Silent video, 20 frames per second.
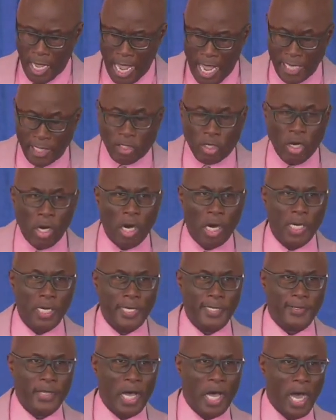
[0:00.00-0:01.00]
I call
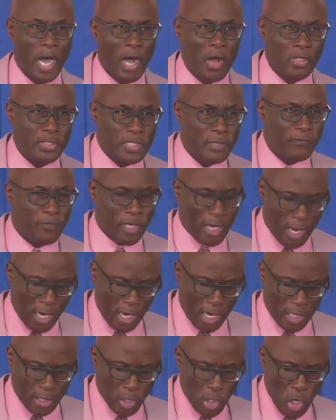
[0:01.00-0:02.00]
it the house of
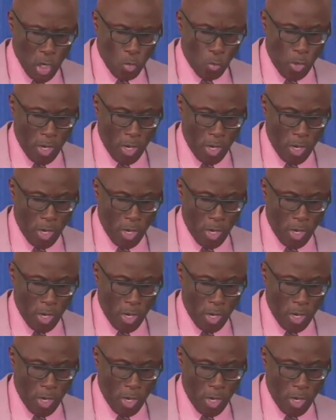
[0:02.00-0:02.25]
God